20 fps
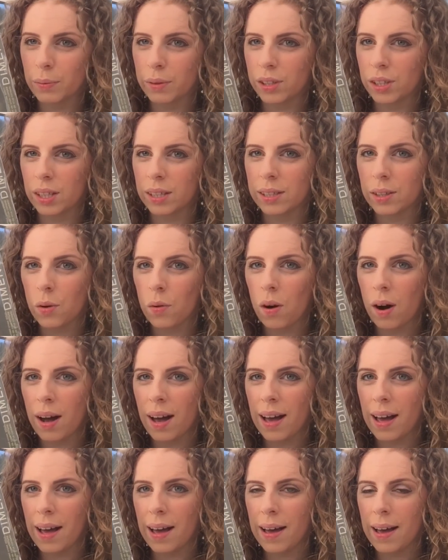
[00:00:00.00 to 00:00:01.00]
which is
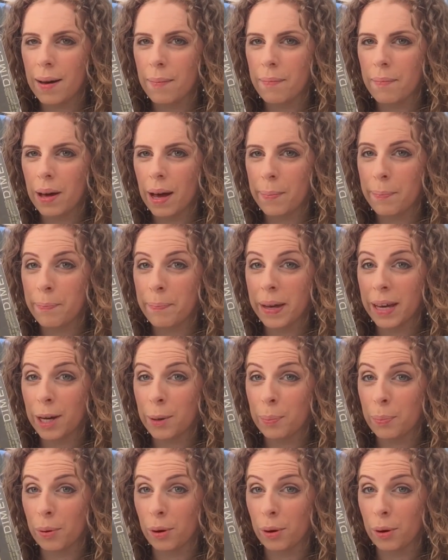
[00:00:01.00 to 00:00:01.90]
quite a big